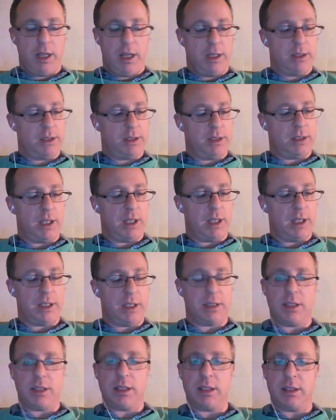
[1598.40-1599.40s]
Does
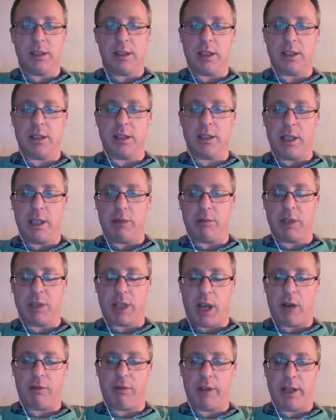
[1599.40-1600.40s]
the deep
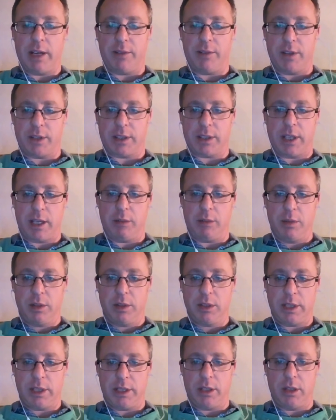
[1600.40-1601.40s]
recovery have the same
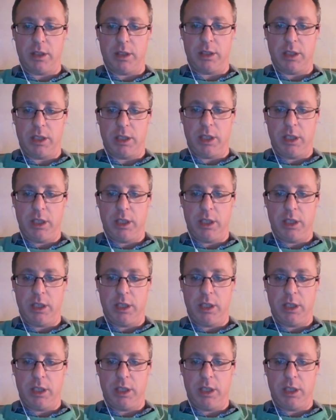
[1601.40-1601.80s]
technology?